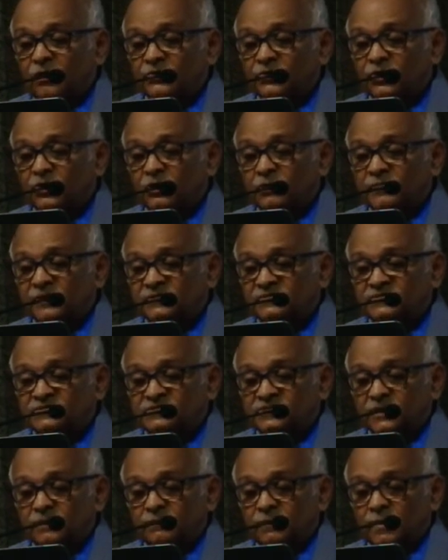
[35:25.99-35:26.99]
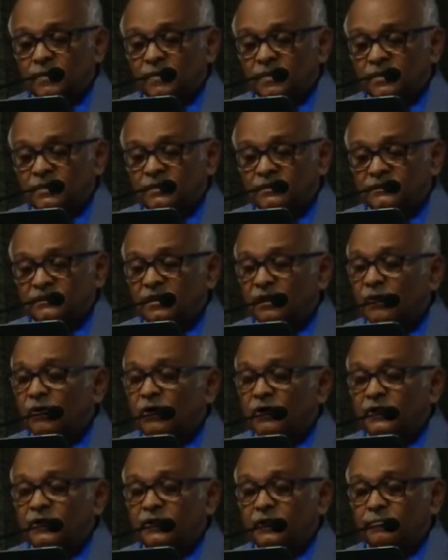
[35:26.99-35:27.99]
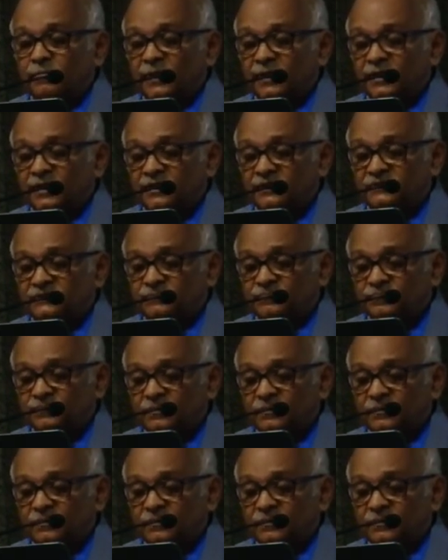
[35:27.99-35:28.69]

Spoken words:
autonomic system, they are all independent.